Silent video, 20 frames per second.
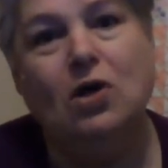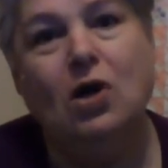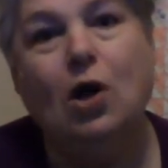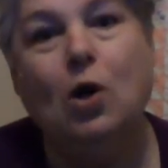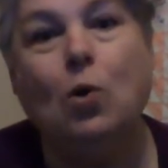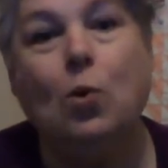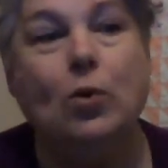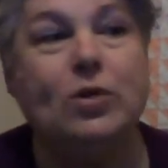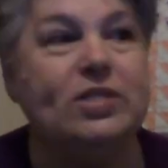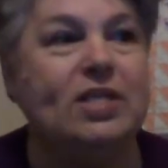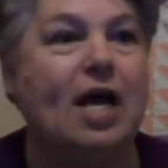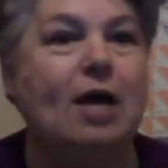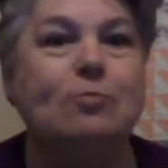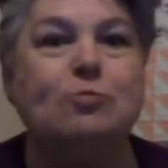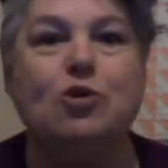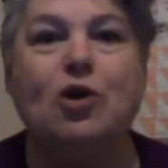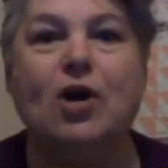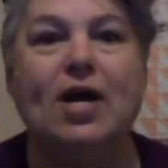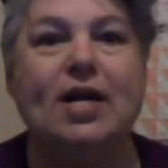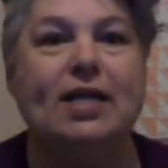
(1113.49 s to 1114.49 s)
Of course, I'm
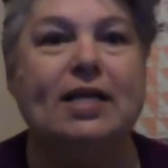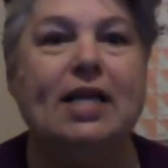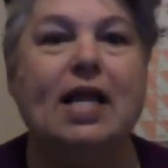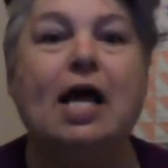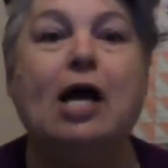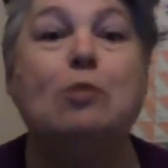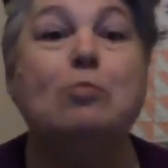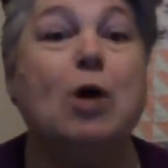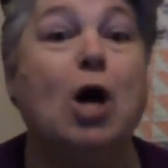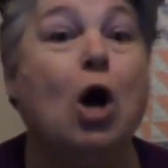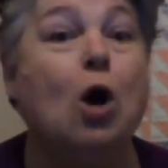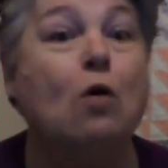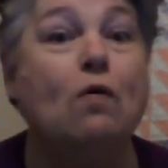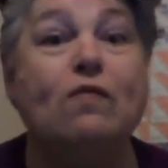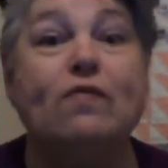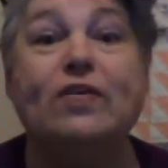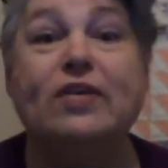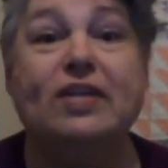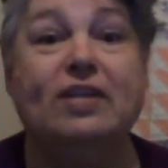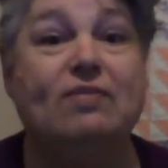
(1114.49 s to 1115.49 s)
trying to climb
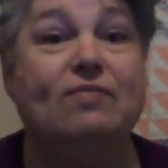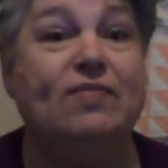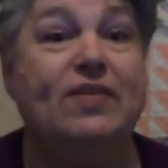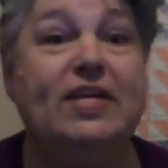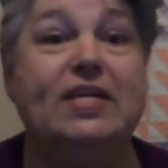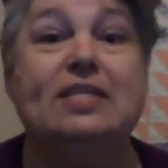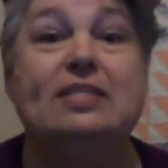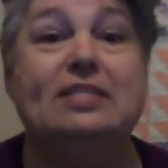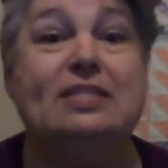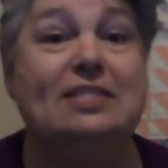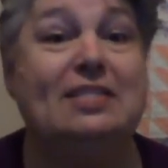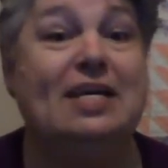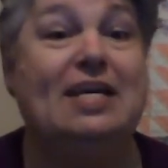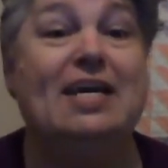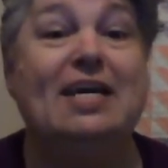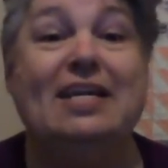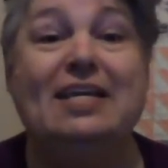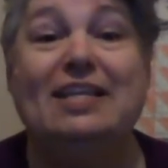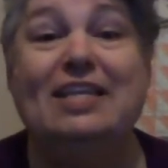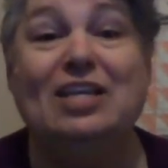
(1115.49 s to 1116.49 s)
over the fence to
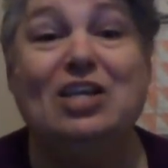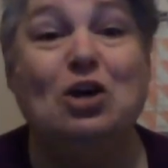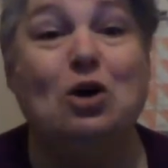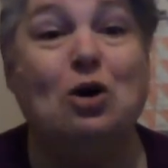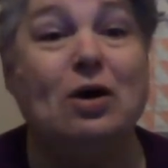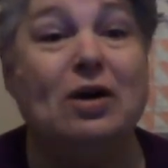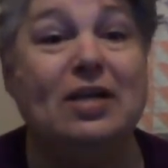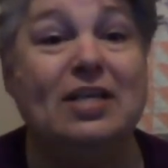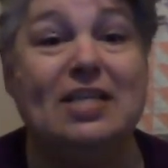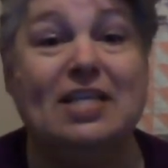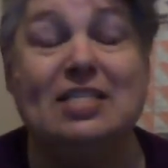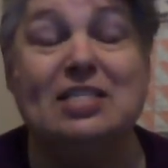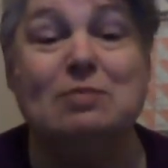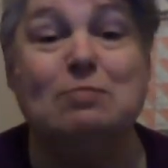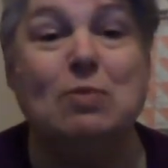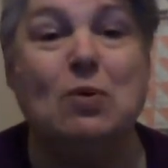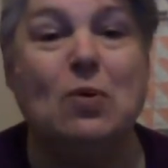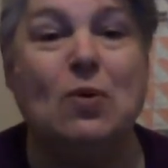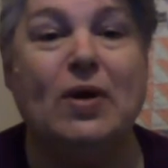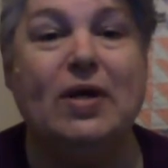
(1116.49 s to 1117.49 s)
get in the yard at this
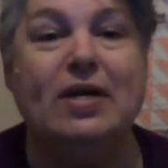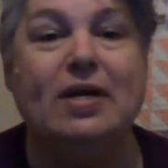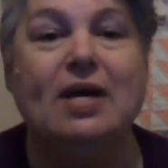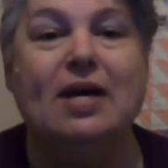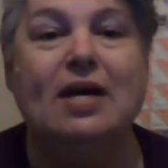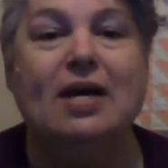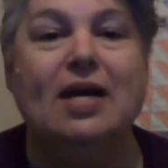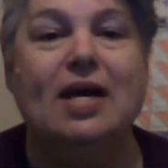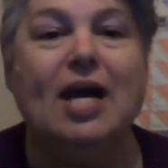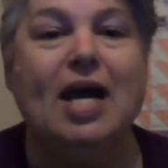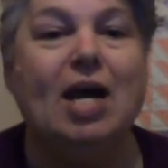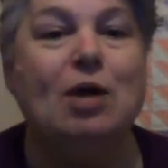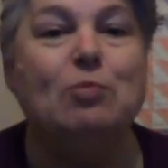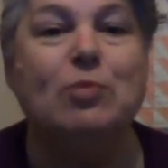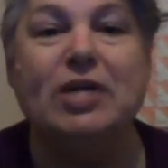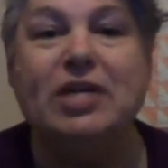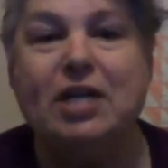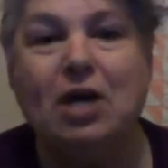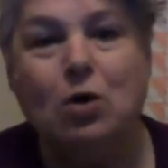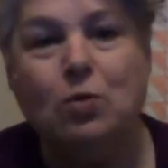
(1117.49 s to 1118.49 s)
point, and
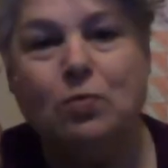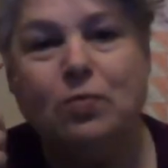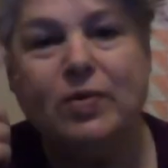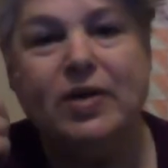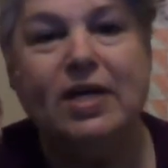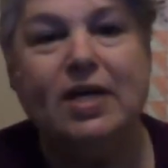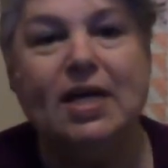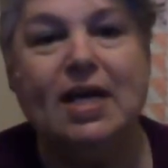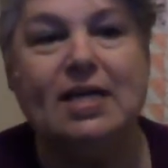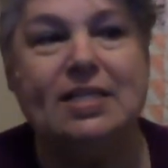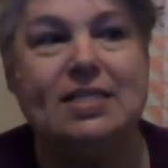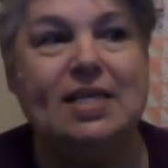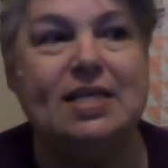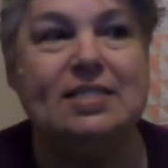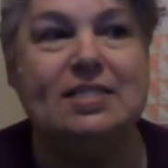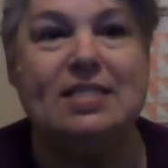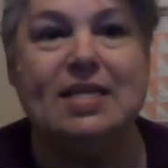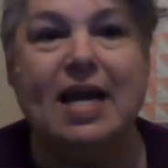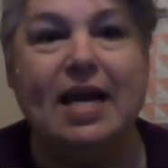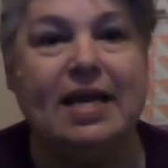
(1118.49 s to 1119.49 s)
we don't realize that a
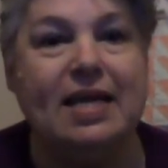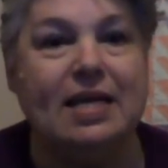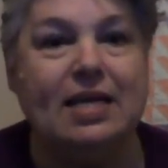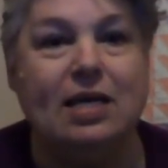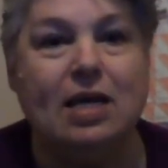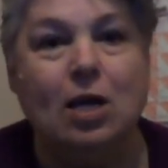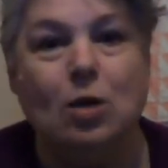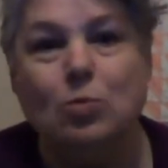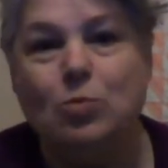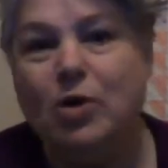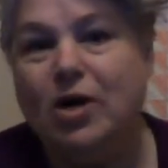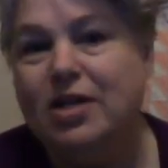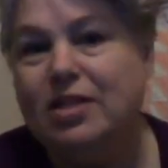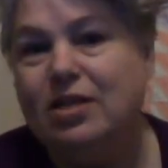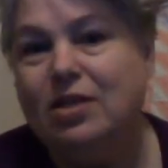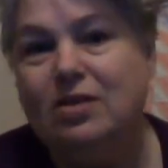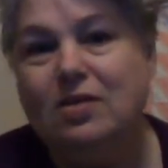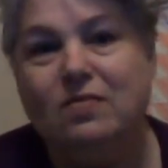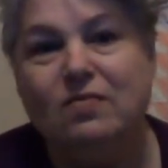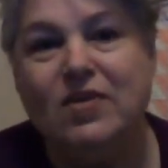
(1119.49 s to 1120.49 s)
snake can come right
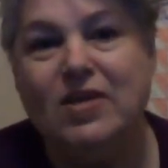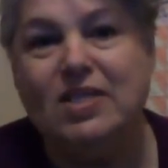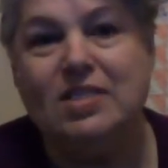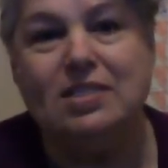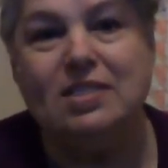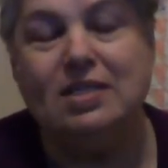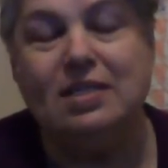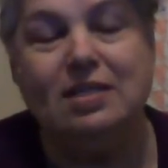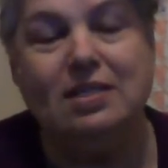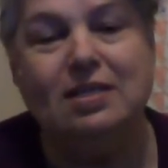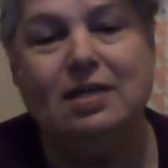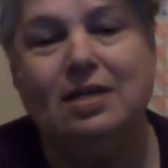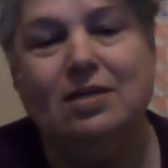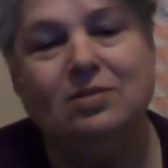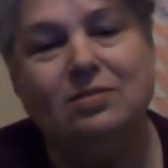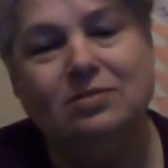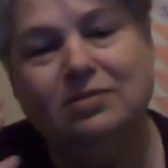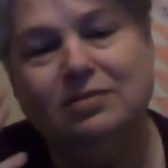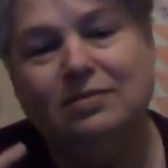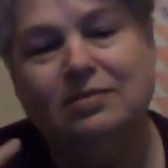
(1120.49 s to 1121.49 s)
through the fence at,
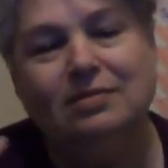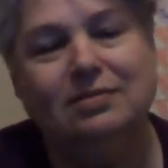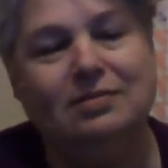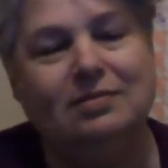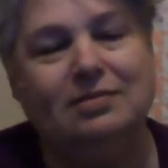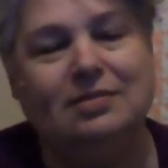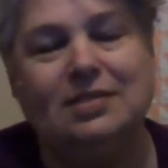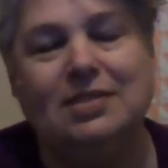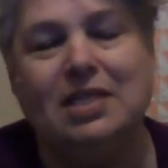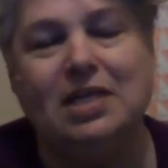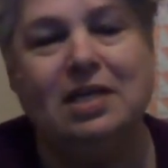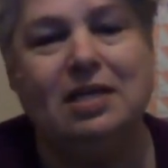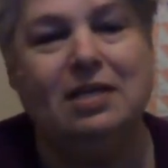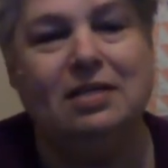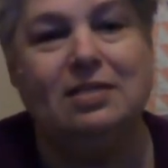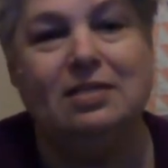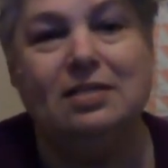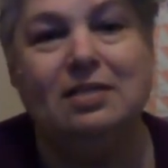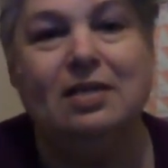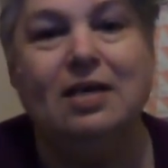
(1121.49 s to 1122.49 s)

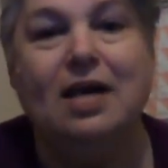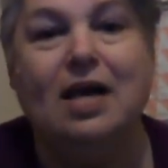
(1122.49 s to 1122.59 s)
kids.